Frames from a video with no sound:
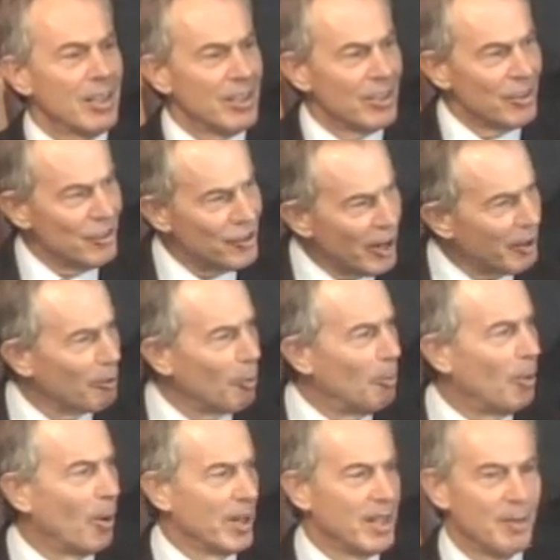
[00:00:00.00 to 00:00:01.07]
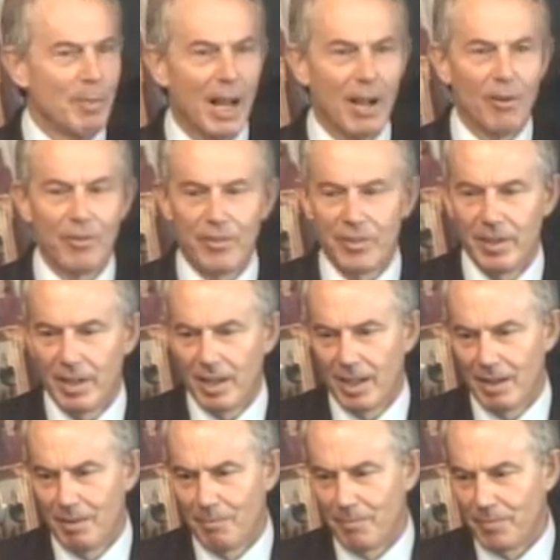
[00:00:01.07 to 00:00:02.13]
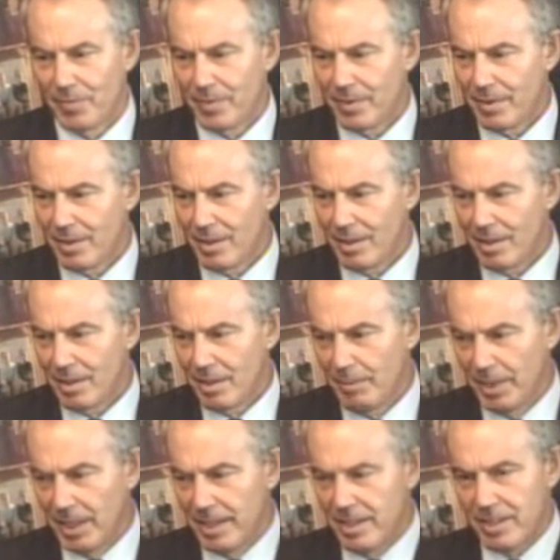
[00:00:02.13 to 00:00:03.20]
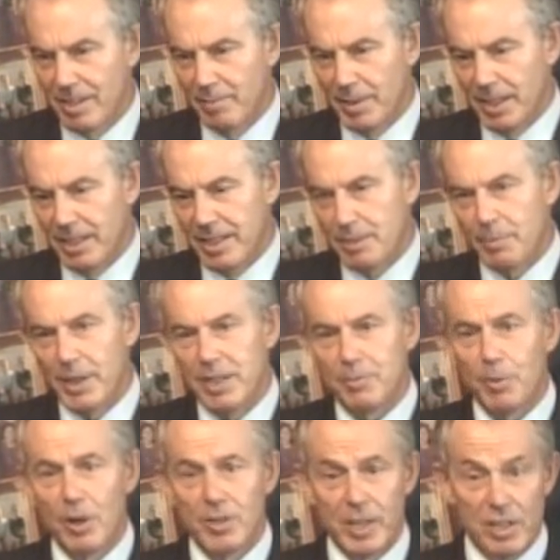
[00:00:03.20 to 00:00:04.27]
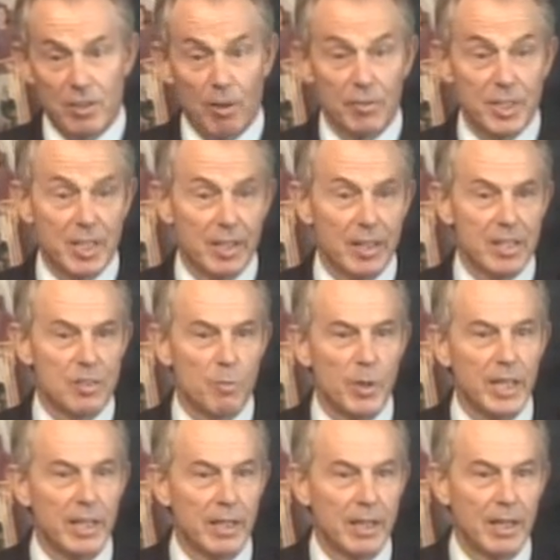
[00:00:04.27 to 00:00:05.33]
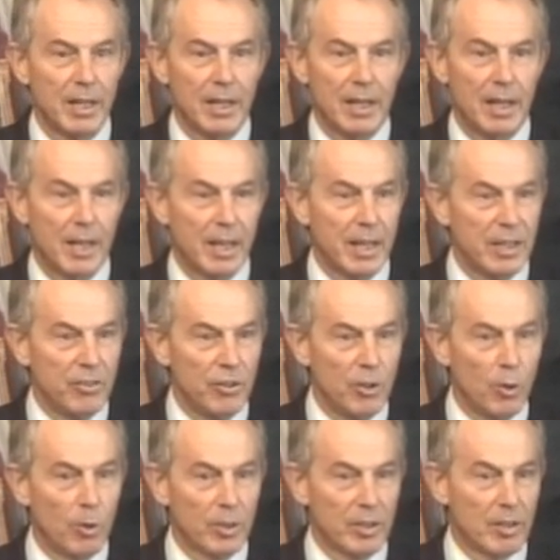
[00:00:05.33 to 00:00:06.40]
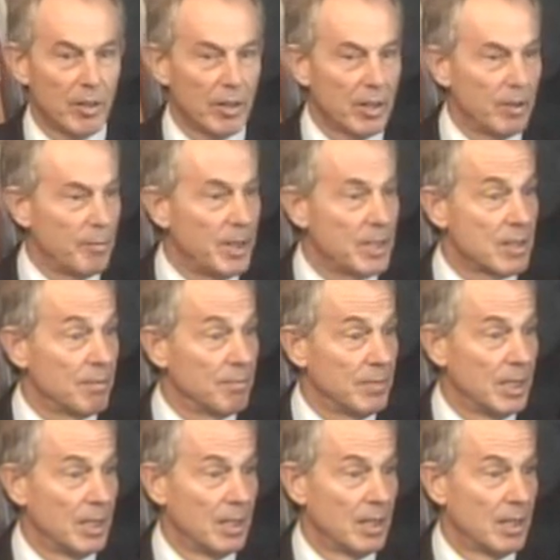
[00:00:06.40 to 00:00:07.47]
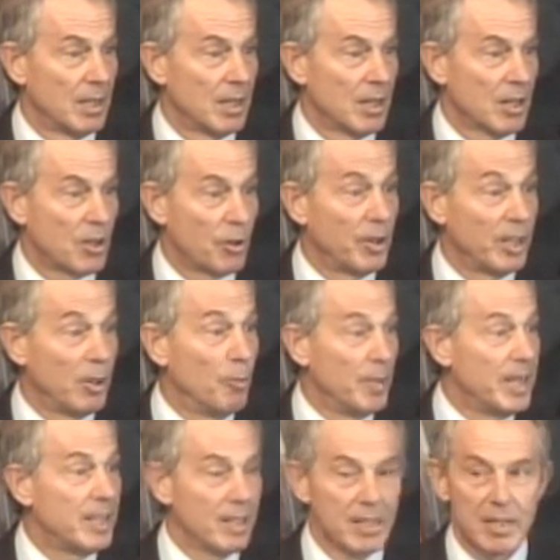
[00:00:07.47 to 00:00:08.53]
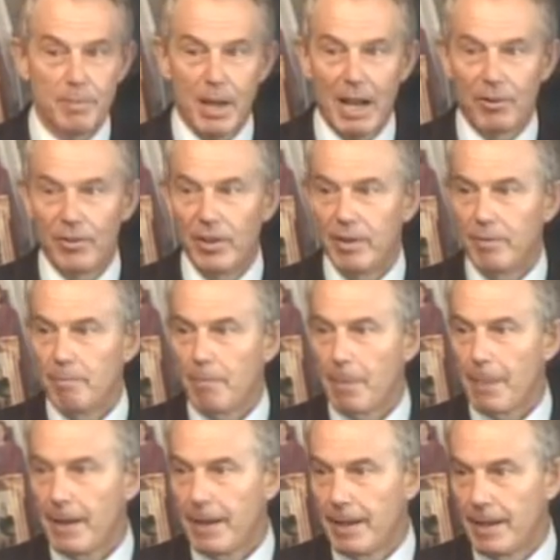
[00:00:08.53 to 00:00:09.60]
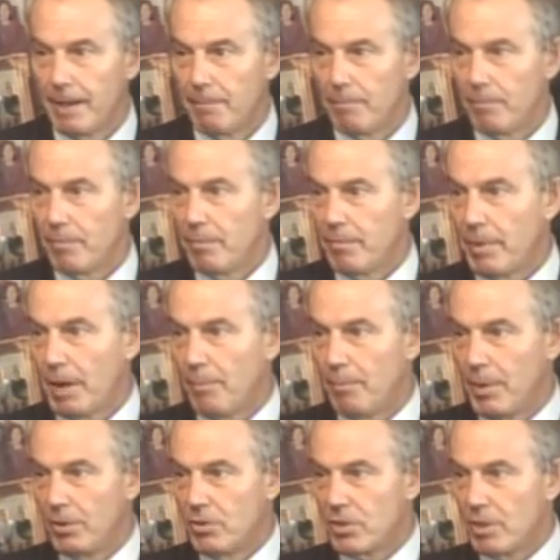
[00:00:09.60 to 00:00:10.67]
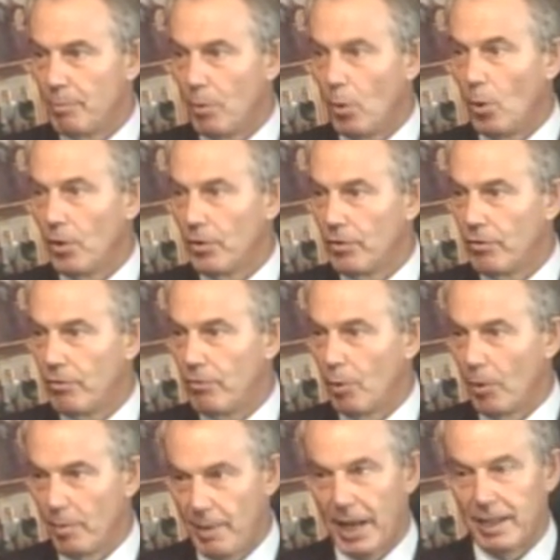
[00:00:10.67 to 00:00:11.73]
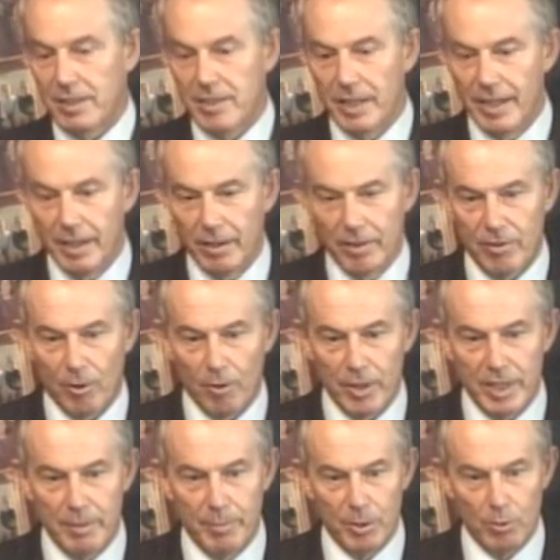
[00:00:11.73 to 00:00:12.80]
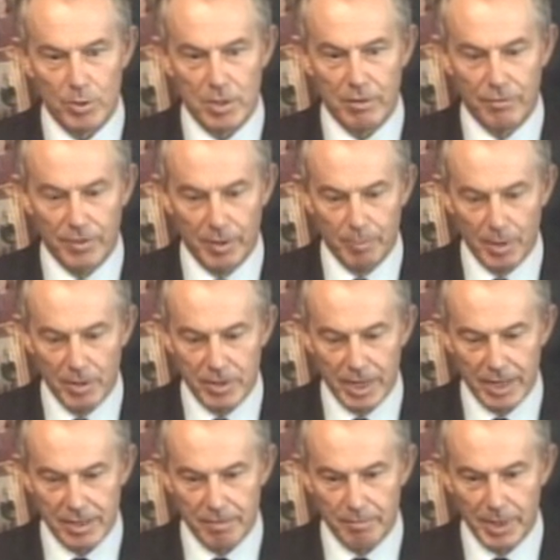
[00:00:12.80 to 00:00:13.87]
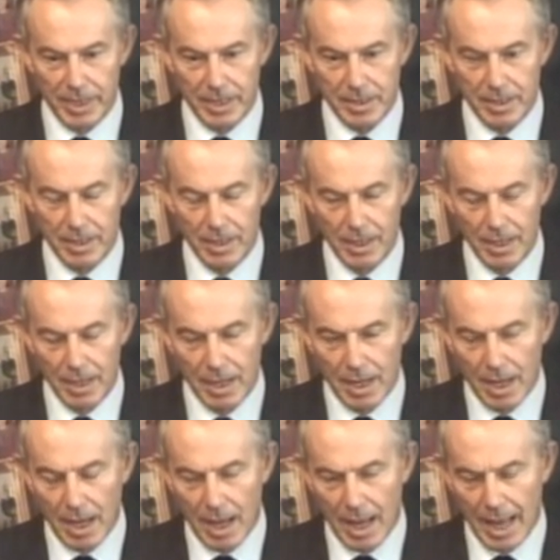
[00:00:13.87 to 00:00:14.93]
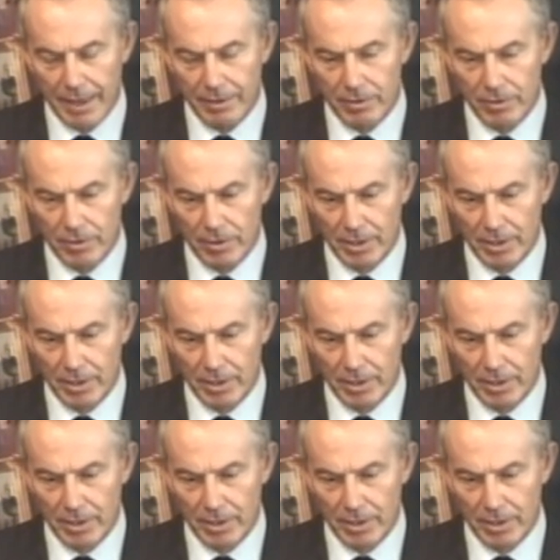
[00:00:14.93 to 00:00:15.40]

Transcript: general point about the Middle East and the Middle East peace process. Obviously, this week in New York, there are going to be some critical meetings about it, about both support for the Palestinian Authority, but also for the process of peace. And